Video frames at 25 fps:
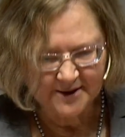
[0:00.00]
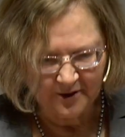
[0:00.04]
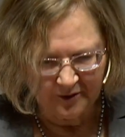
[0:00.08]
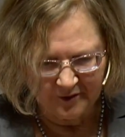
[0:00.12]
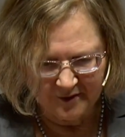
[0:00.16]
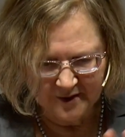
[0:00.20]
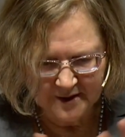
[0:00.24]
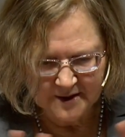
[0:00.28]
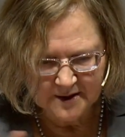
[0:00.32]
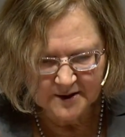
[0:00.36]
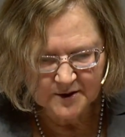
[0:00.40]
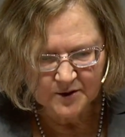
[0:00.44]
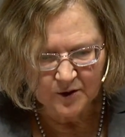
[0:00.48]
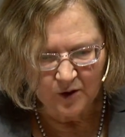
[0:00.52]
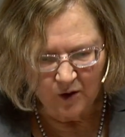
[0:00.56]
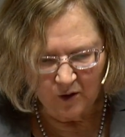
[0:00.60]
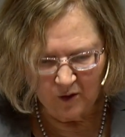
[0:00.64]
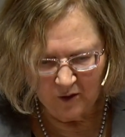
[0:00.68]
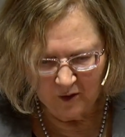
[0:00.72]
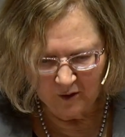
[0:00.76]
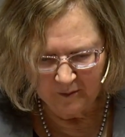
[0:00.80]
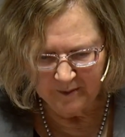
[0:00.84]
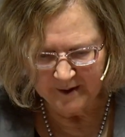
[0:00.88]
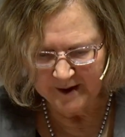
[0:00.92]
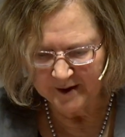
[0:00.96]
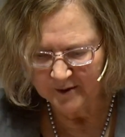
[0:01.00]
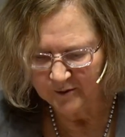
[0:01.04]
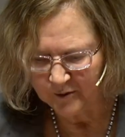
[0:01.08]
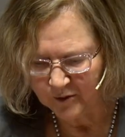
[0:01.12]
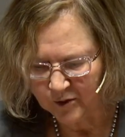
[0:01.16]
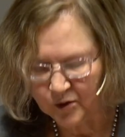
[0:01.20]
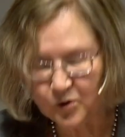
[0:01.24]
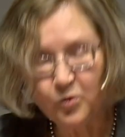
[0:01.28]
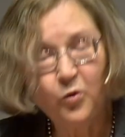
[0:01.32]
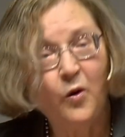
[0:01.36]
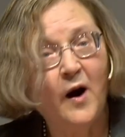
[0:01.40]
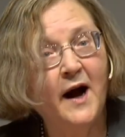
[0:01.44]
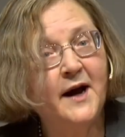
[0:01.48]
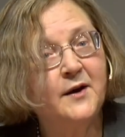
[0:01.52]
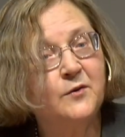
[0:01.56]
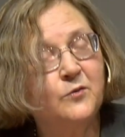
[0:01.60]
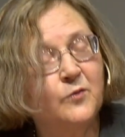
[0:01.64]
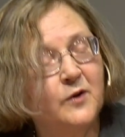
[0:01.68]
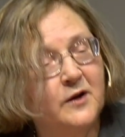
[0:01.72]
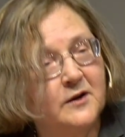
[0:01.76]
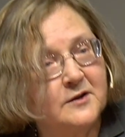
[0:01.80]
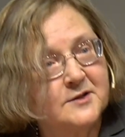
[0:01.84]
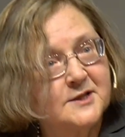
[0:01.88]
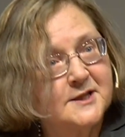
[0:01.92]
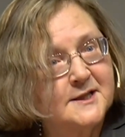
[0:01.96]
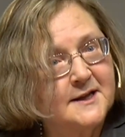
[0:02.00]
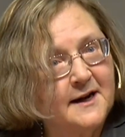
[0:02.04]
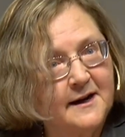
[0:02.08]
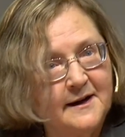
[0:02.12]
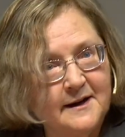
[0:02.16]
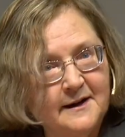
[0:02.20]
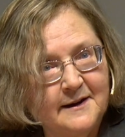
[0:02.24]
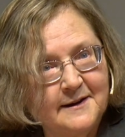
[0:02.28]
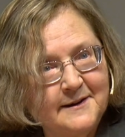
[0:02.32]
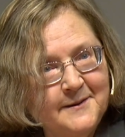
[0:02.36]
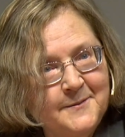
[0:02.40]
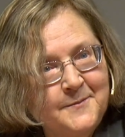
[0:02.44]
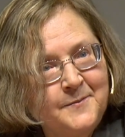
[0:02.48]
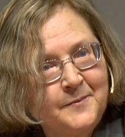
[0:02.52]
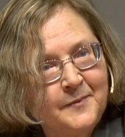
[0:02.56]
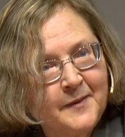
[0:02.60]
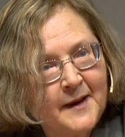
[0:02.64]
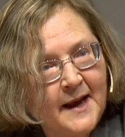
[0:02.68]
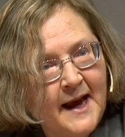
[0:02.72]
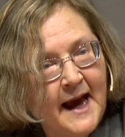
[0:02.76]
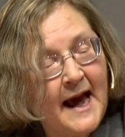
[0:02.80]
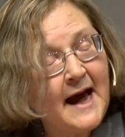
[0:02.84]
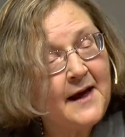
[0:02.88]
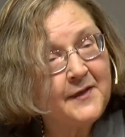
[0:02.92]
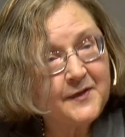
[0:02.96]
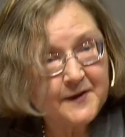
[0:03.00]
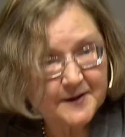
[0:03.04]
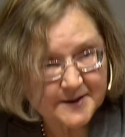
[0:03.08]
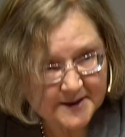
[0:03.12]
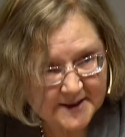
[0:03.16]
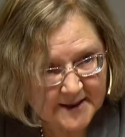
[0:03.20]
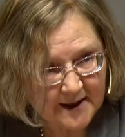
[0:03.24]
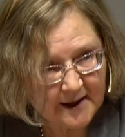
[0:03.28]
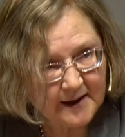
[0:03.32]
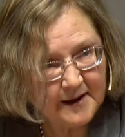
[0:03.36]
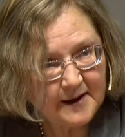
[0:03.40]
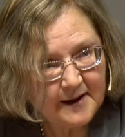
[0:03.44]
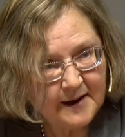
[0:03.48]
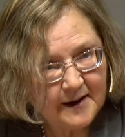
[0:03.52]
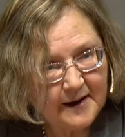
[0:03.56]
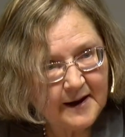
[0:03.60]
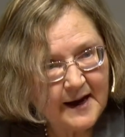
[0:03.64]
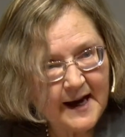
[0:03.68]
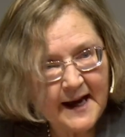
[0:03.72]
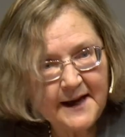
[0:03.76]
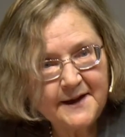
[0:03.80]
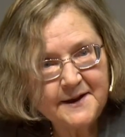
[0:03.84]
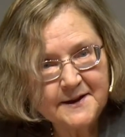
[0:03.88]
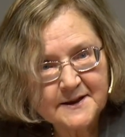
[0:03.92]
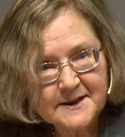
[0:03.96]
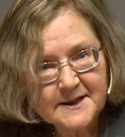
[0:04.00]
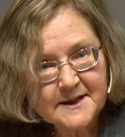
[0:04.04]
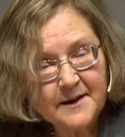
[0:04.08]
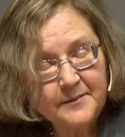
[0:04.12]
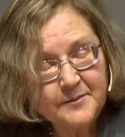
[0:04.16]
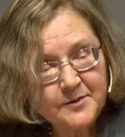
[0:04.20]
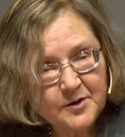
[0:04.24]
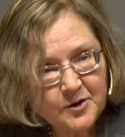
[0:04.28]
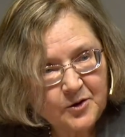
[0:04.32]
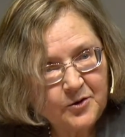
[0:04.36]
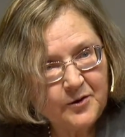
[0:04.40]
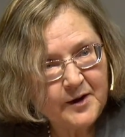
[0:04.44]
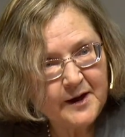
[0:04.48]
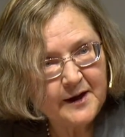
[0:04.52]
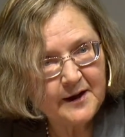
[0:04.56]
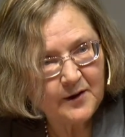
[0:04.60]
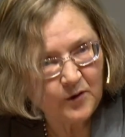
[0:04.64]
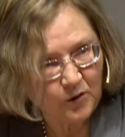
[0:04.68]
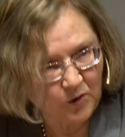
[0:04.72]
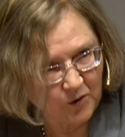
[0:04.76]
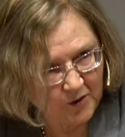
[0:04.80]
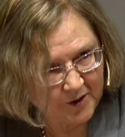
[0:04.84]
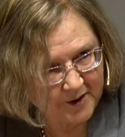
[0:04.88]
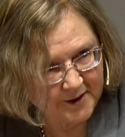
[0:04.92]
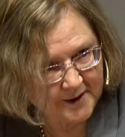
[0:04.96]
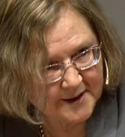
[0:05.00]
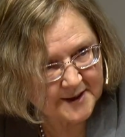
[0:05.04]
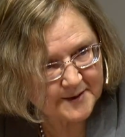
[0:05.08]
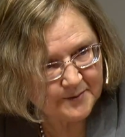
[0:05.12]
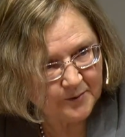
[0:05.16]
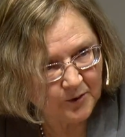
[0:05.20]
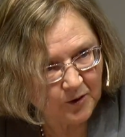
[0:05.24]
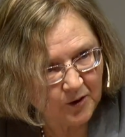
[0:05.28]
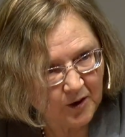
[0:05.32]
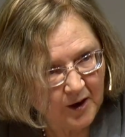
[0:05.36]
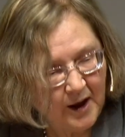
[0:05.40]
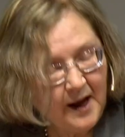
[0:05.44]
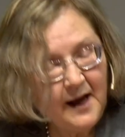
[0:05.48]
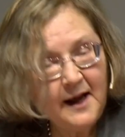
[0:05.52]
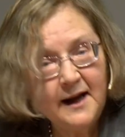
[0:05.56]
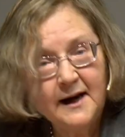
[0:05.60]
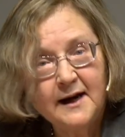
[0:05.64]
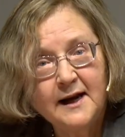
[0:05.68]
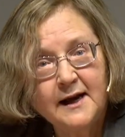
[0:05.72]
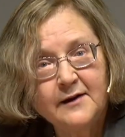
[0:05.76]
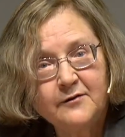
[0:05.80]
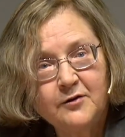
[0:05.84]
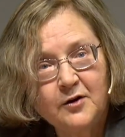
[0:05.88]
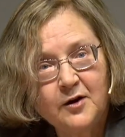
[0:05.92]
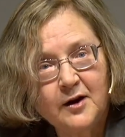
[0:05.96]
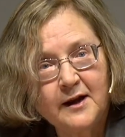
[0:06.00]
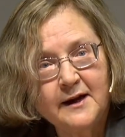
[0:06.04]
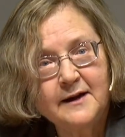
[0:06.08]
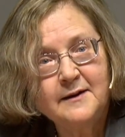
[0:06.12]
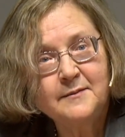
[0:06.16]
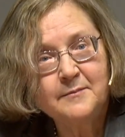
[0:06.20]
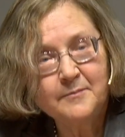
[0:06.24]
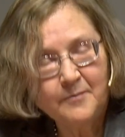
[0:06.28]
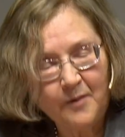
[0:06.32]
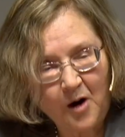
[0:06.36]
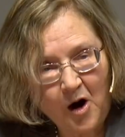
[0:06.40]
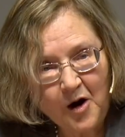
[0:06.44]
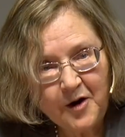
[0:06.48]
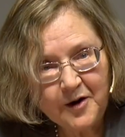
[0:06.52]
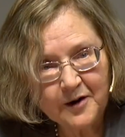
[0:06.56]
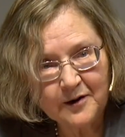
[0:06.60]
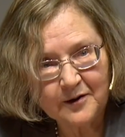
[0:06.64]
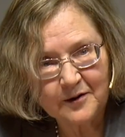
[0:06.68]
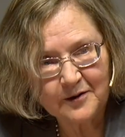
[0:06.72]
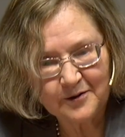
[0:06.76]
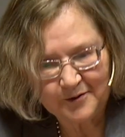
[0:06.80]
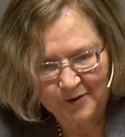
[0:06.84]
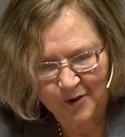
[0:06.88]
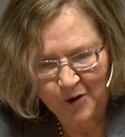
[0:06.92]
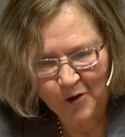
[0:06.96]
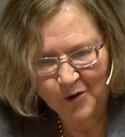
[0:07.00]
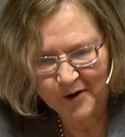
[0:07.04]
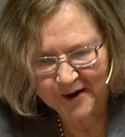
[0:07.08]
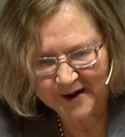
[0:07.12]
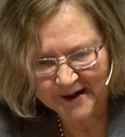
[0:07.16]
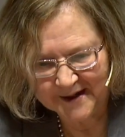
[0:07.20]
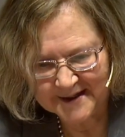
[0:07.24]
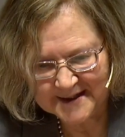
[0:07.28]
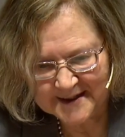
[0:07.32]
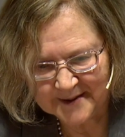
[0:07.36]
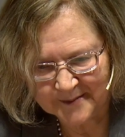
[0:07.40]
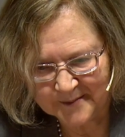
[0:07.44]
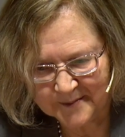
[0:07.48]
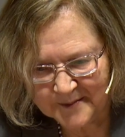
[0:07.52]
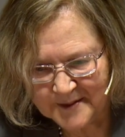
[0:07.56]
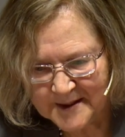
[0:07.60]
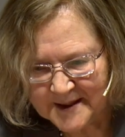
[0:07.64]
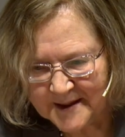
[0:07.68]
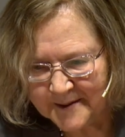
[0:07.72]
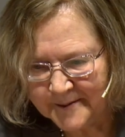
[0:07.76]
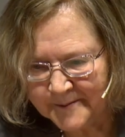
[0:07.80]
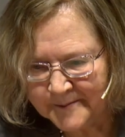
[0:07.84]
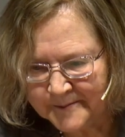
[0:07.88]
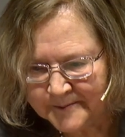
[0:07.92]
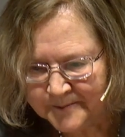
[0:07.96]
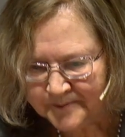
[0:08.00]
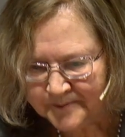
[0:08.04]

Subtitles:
So this has all been quite well studied at the cellular and to some degree organismal level in model organisms.